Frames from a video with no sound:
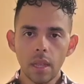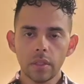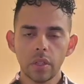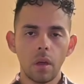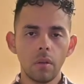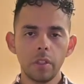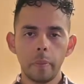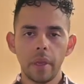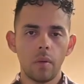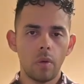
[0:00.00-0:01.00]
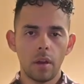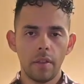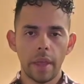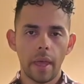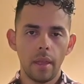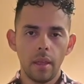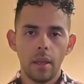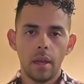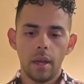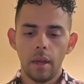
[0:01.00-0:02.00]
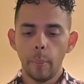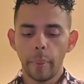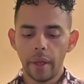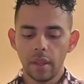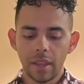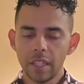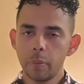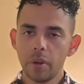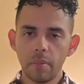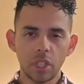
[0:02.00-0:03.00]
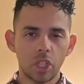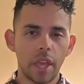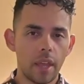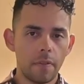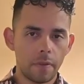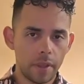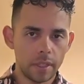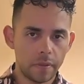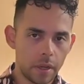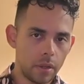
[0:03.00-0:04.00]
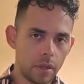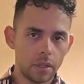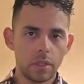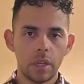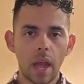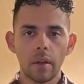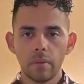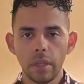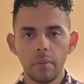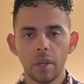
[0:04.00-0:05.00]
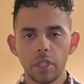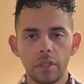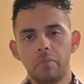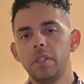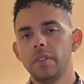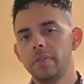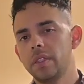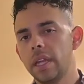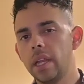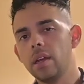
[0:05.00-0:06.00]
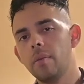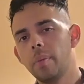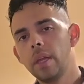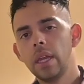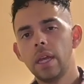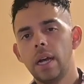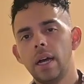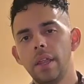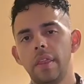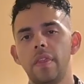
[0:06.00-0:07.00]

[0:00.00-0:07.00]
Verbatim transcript: So always be aware of that. Uh, but that's pretty much it for this video. There's not really much in means of setting up. Uh,